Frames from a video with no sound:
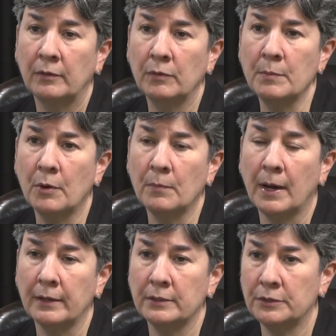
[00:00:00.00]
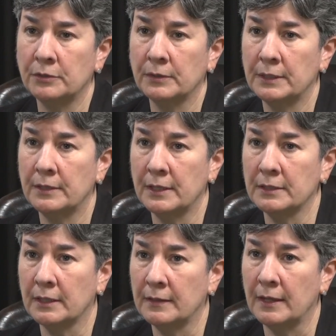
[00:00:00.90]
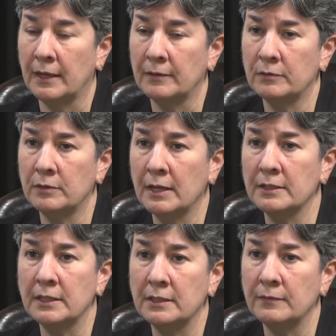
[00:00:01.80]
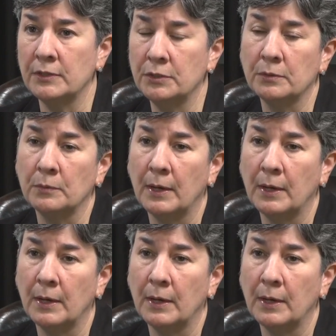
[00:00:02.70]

remote monitoring, things like that as you, the individual